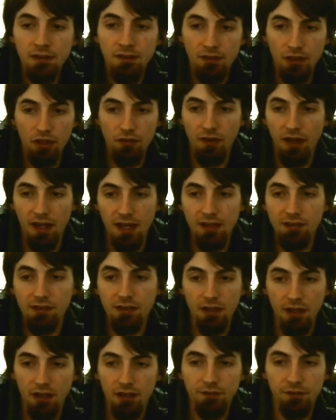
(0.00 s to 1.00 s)
Then you've got
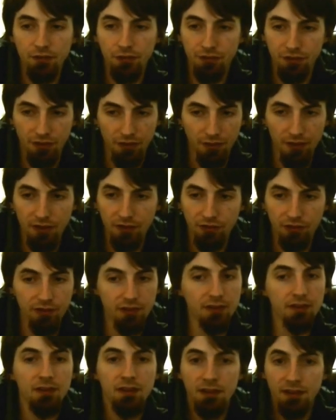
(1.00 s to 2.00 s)
Asian Kung Fu
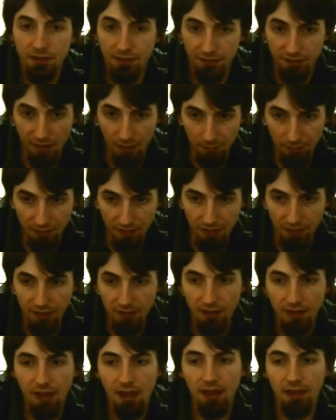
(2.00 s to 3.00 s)
Generation, the same
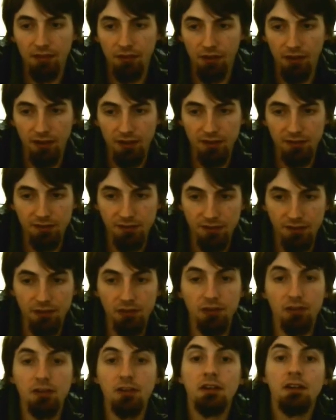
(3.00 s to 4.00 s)
thing, and Larkin
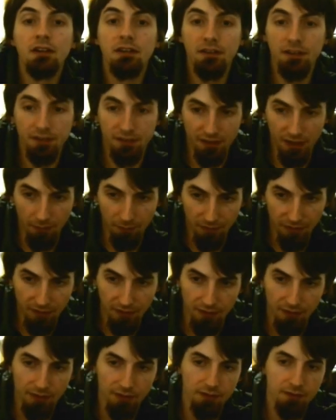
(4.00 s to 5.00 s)
Seal, the same
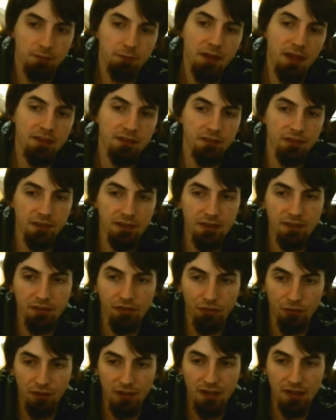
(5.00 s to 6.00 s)
thing. Basically, these
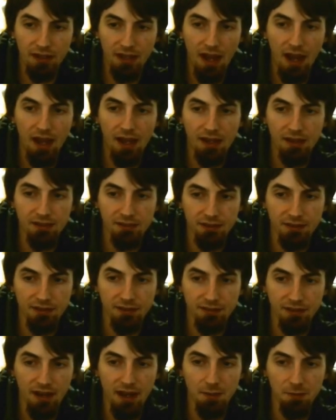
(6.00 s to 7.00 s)
3 guys at
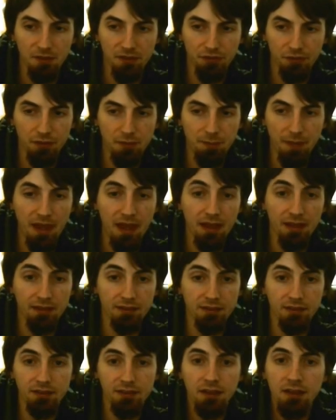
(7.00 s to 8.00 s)
the time, these 3
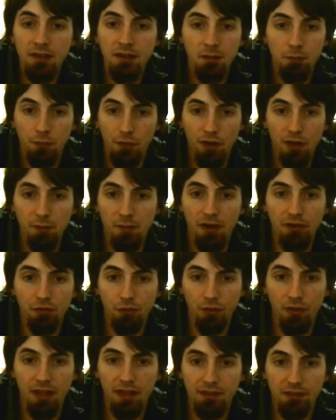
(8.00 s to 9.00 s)
bands, pretty much
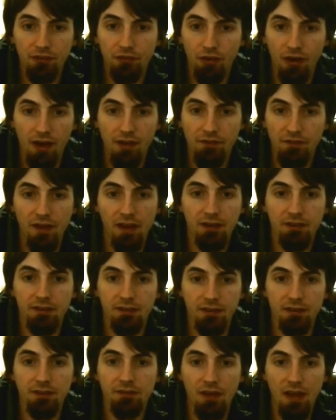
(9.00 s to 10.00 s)
were like the trifecta
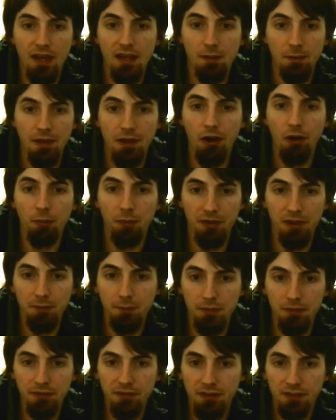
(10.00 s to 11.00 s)
of anime
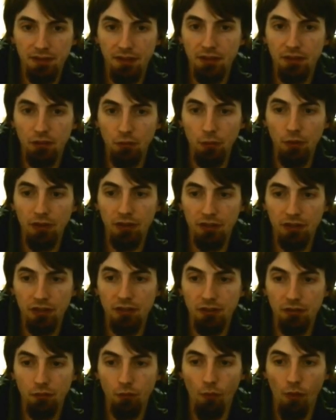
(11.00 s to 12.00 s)
opening music. Like, you really
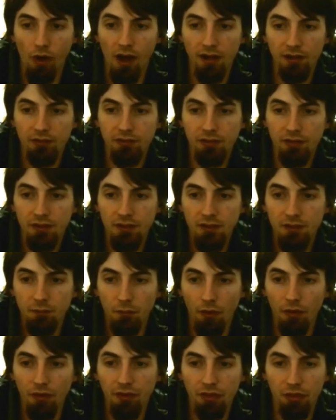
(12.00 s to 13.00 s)
couldn't watch
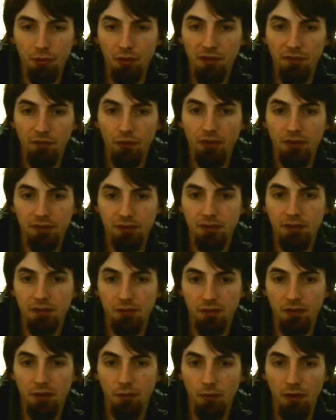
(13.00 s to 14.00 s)
more than 3 or 4
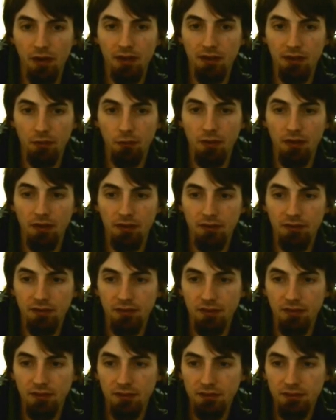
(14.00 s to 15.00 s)
series without running into one of their
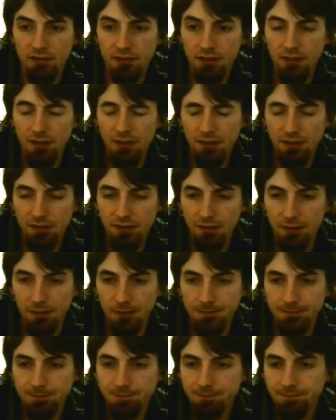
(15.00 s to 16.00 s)
songs.
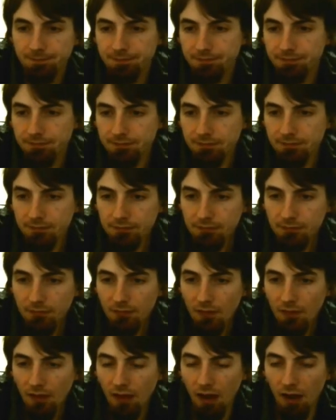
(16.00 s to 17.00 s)
So,
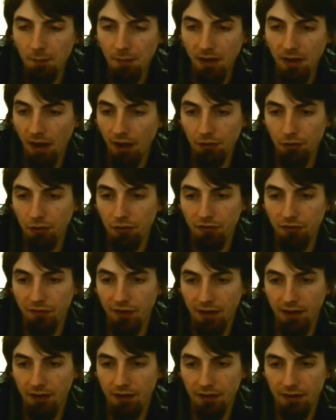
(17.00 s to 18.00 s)
and I don't know who the
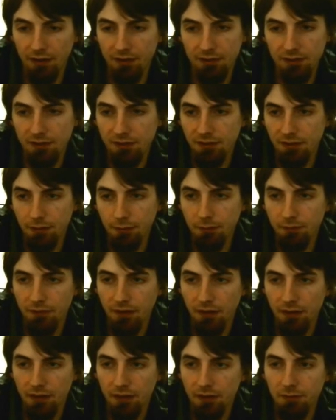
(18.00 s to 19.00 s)
fuck Eric is, so
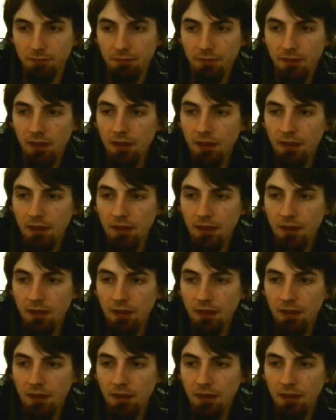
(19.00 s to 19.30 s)
fuck her.